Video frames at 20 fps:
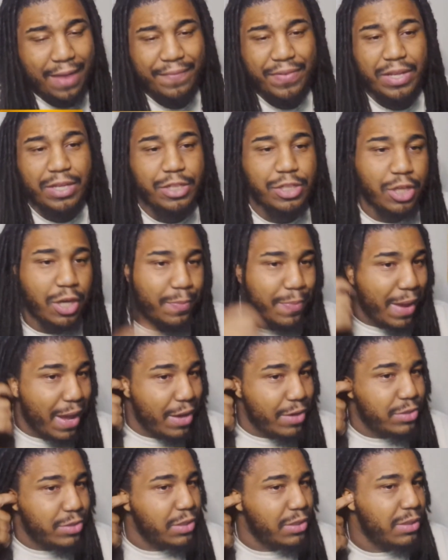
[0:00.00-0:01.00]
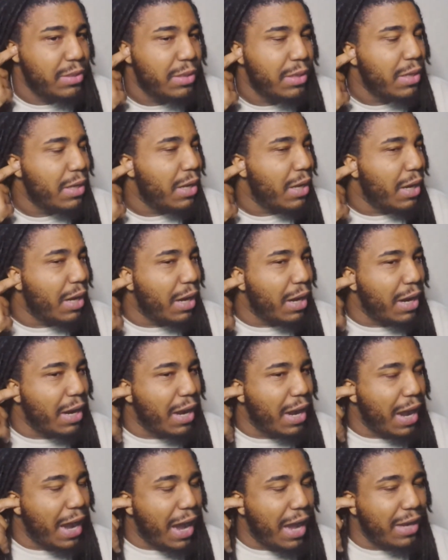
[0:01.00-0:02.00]
I think Jared Patterson
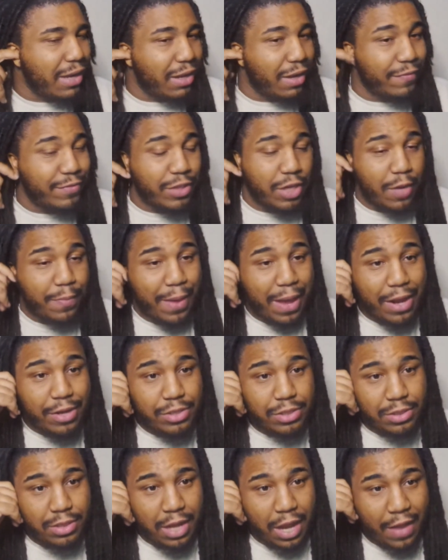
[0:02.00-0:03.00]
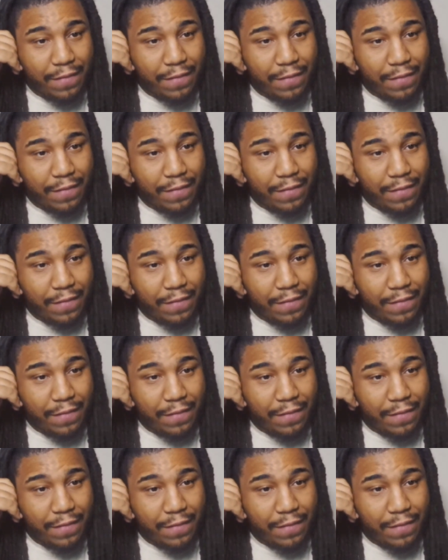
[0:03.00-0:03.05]
I love Jared Patterson.